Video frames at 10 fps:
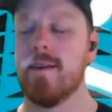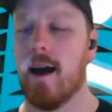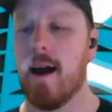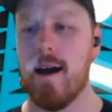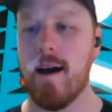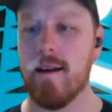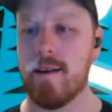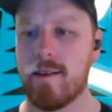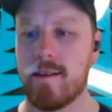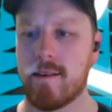Uh,
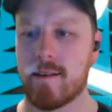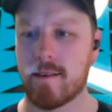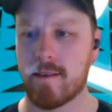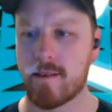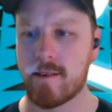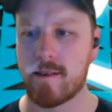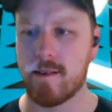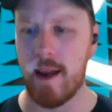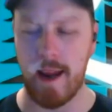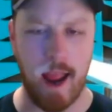
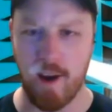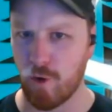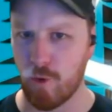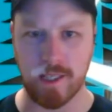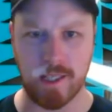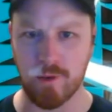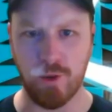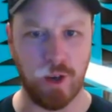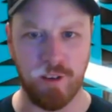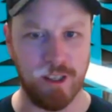yeah, everyone's still
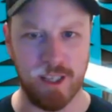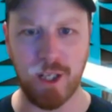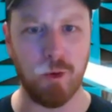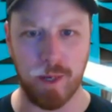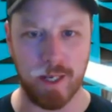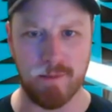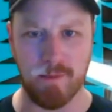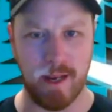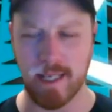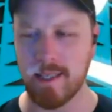looking for little bits and
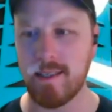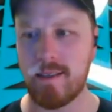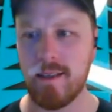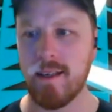pieces.